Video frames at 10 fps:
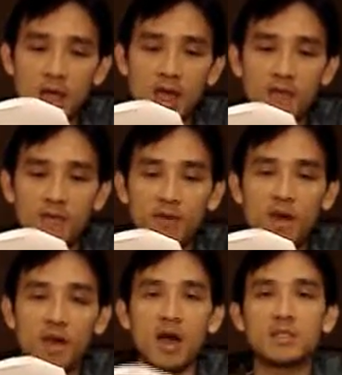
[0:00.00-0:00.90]
And
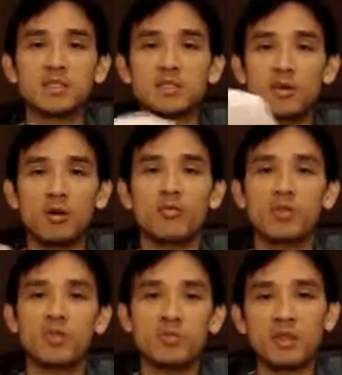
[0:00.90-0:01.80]
finally, I dispelled
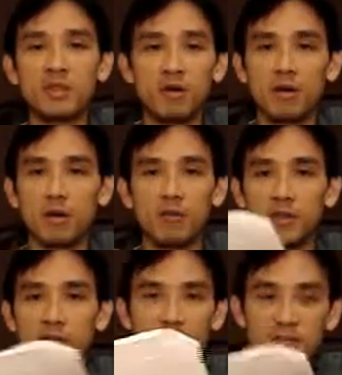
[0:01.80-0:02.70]
the myth of
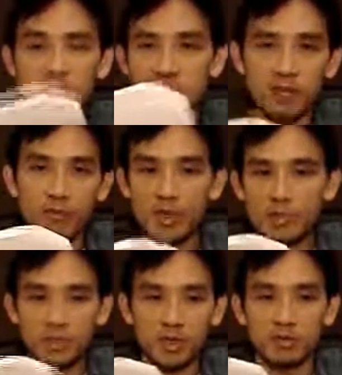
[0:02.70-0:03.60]
the 10%
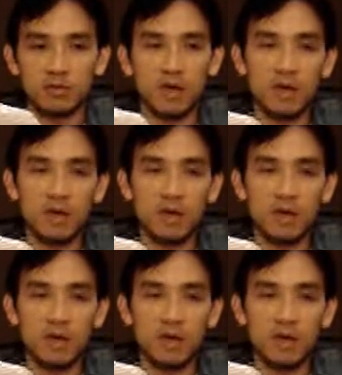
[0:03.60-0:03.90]
rental yield.